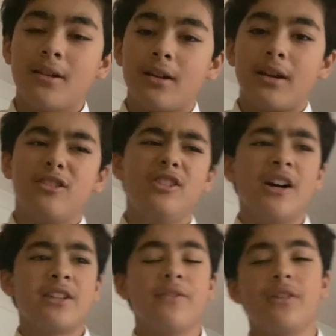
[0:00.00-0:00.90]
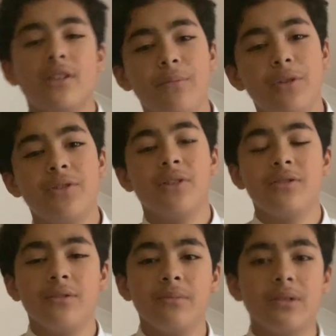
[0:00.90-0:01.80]
And you guys have a good immune
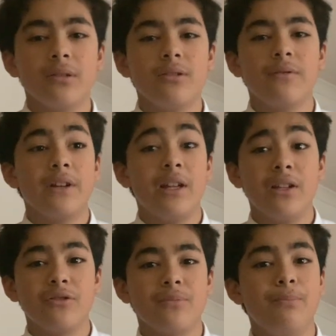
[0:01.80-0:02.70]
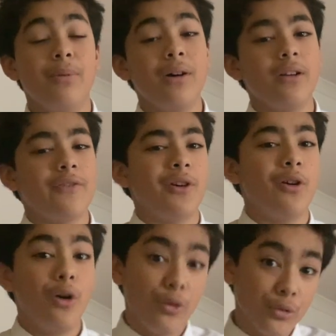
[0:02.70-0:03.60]
system, so it's not very dangerous. But if you're
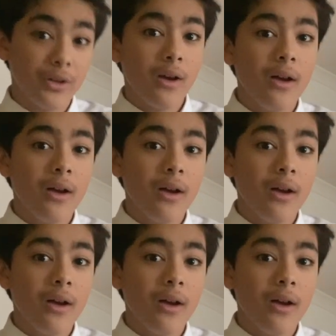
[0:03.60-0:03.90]
old...